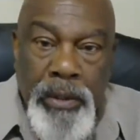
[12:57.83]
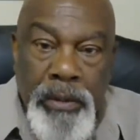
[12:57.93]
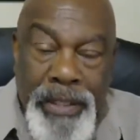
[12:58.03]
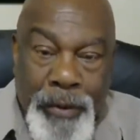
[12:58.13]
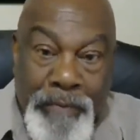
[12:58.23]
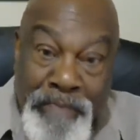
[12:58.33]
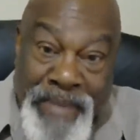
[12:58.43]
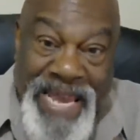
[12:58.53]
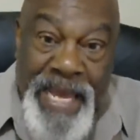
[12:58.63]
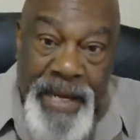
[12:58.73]
that are
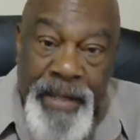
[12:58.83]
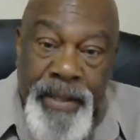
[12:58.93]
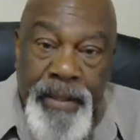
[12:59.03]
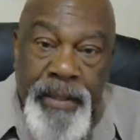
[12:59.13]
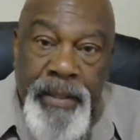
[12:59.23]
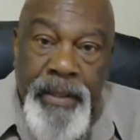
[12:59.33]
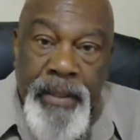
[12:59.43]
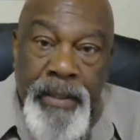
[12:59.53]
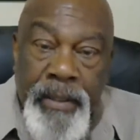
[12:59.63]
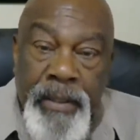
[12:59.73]
men.
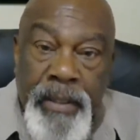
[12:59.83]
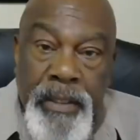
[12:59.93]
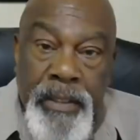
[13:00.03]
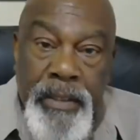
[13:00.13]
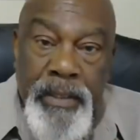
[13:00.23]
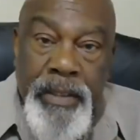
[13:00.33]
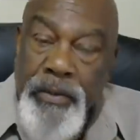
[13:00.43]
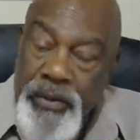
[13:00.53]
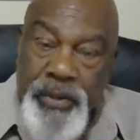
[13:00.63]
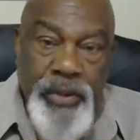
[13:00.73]

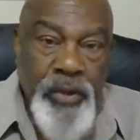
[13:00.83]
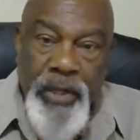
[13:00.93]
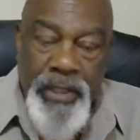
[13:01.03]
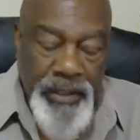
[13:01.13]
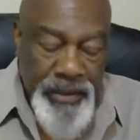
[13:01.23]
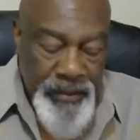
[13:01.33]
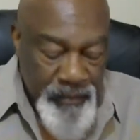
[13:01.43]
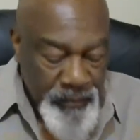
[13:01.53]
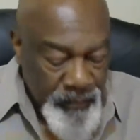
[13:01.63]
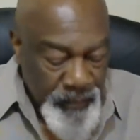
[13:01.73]
There's a shortage.
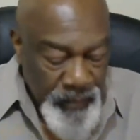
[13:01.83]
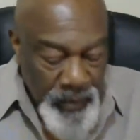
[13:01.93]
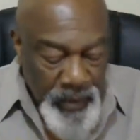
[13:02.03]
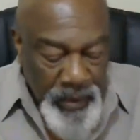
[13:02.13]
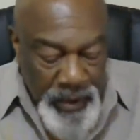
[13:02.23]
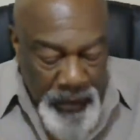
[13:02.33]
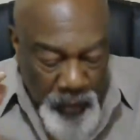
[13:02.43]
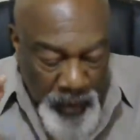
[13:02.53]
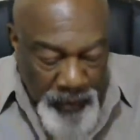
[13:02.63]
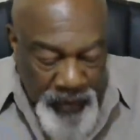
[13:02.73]

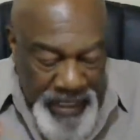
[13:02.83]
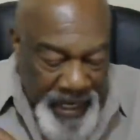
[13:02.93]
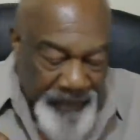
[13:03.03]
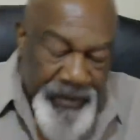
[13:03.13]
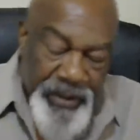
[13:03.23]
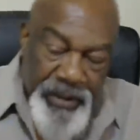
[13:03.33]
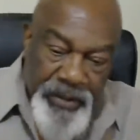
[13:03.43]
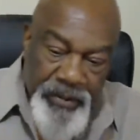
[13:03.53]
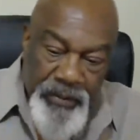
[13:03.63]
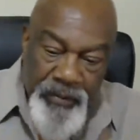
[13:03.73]
And what we have to
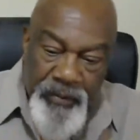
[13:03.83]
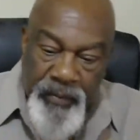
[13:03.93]
do